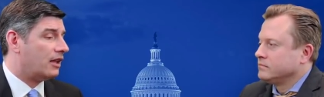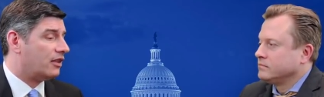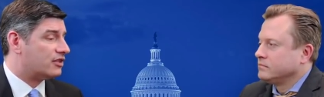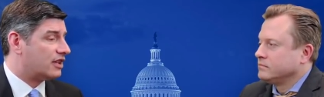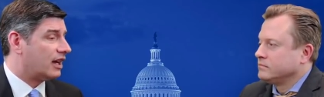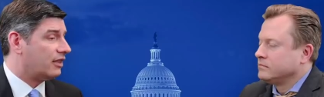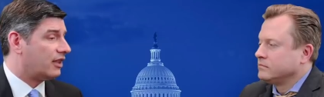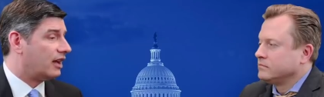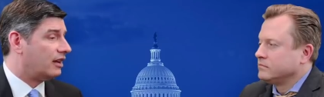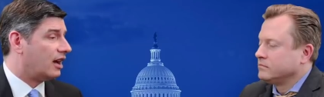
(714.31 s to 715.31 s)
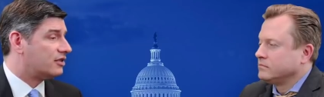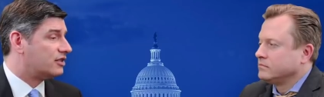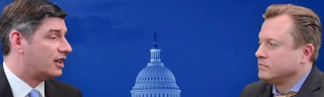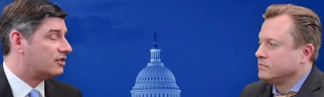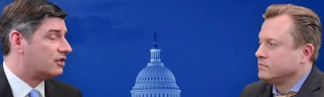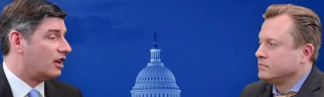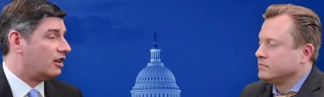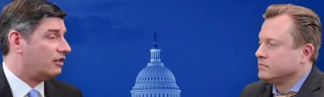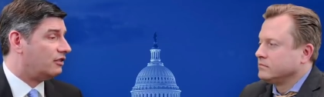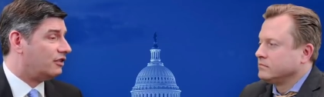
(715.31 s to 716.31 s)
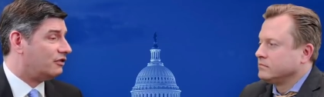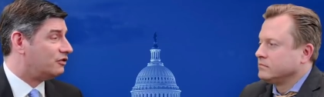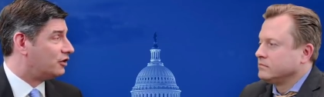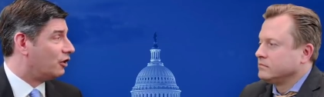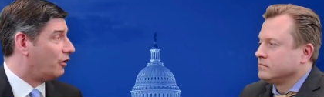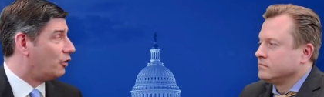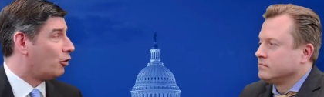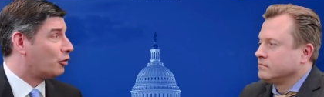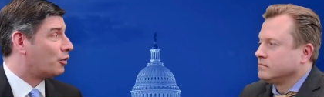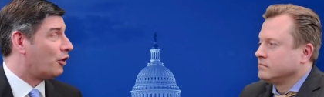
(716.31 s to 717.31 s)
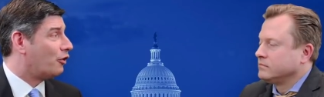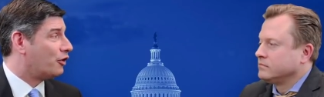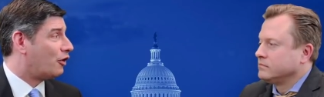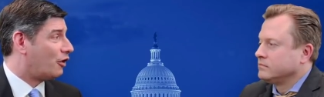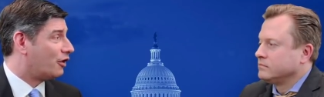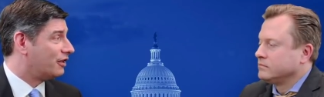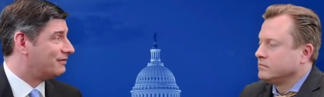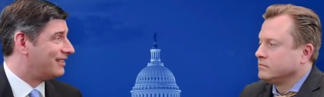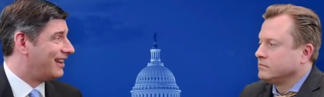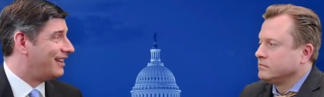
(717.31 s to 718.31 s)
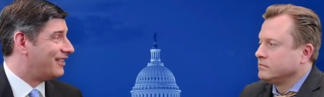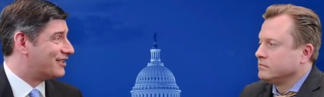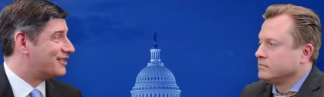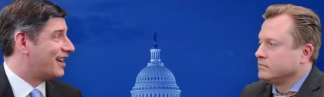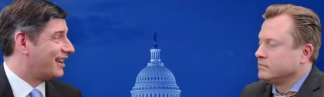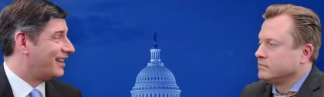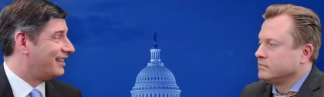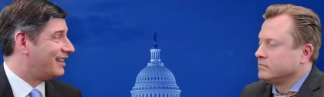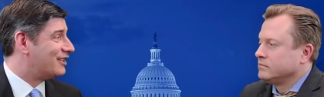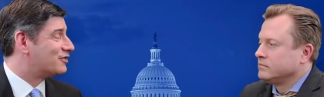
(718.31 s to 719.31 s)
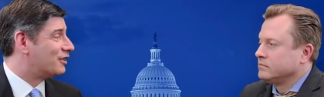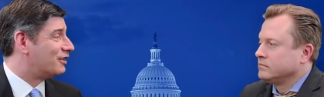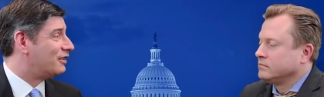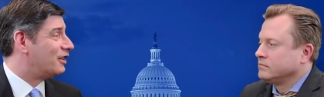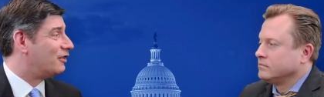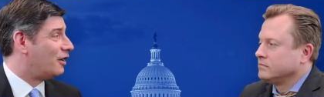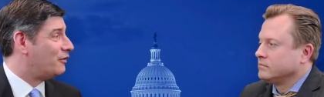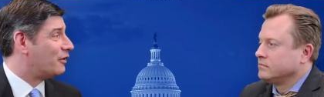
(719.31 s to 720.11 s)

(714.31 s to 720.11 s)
Speaker 1: The second thing God says to love the Lord with all your heart. The second is to love